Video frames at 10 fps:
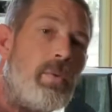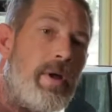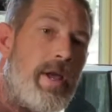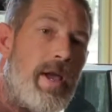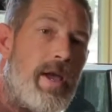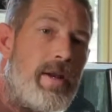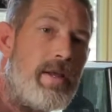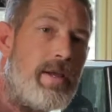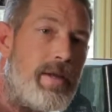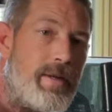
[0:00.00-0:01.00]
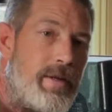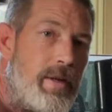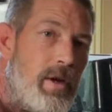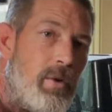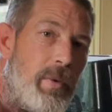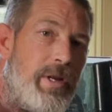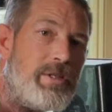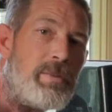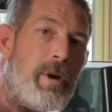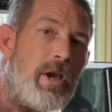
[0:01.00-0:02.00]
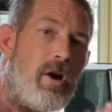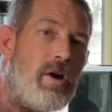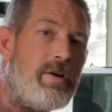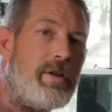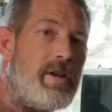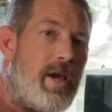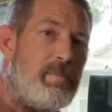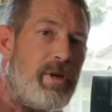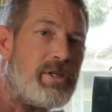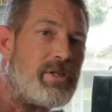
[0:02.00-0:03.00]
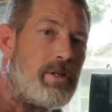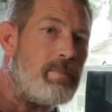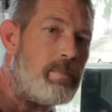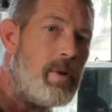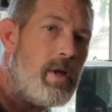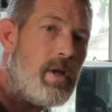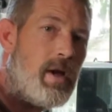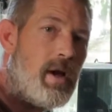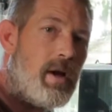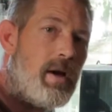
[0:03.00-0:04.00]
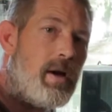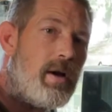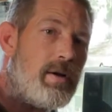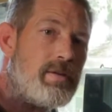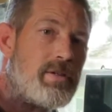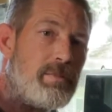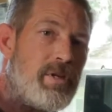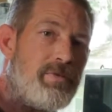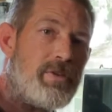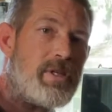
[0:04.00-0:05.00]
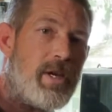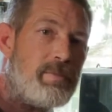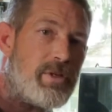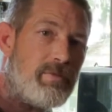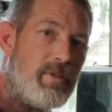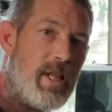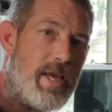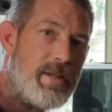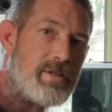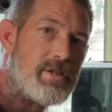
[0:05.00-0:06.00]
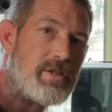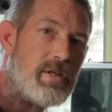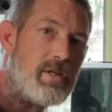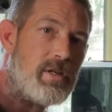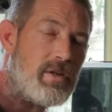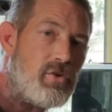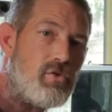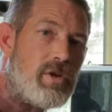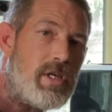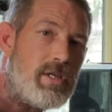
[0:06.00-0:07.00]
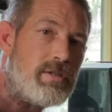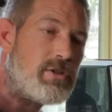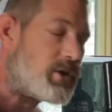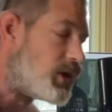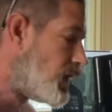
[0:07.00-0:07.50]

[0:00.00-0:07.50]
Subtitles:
went ahead and went into my garden and I picked some different types of lettuce and greens.